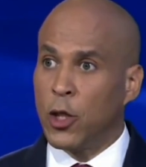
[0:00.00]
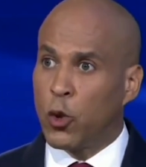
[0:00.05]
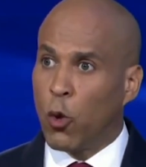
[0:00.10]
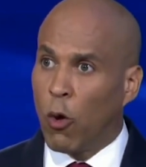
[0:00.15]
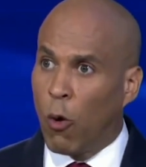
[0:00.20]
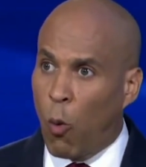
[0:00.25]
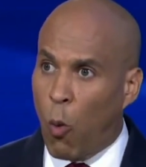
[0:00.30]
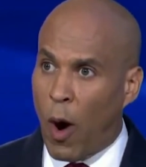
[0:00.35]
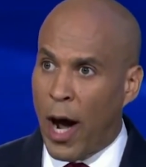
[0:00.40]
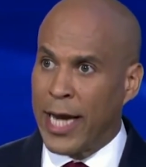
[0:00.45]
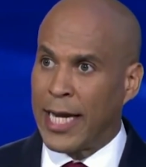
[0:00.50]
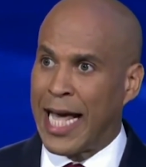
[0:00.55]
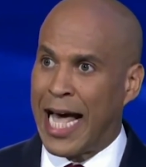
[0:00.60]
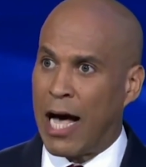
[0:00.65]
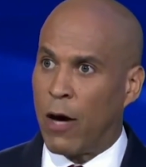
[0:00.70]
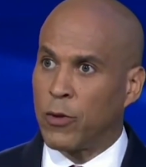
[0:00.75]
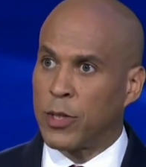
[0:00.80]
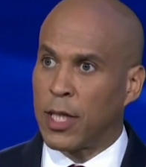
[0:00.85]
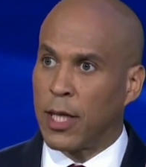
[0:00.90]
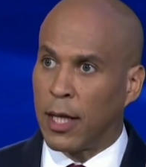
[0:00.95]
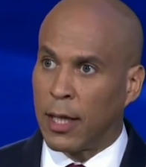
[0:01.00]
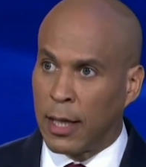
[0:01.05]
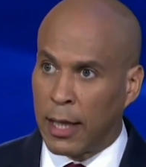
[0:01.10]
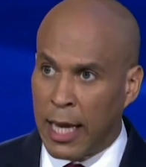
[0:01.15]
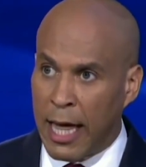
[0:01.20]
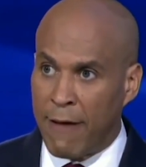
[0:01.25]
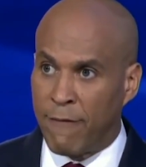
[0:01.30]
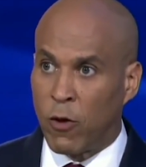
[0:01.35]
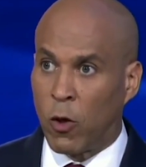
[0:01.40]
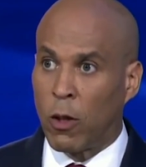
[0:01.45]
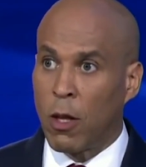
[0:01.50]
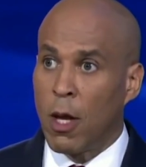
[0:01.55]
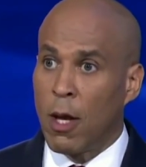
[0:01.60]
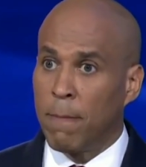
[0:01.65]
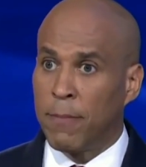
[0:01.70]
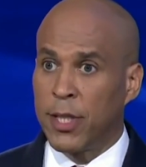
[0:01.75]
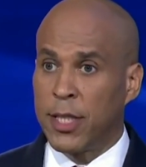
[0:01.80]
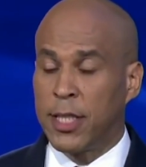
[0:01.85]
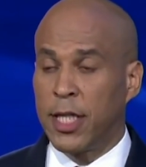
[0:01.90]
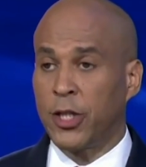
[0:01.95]
to a White House level
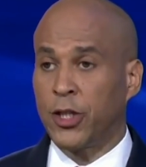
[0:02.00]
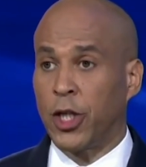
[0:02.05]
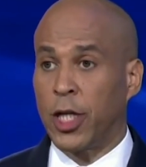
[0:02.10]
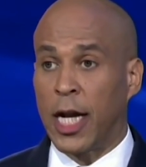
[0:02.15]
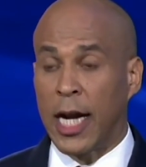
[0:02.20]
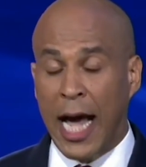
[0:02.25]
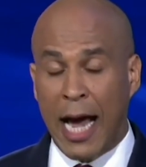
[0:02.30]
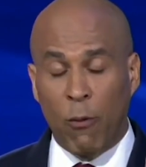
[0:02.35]
position.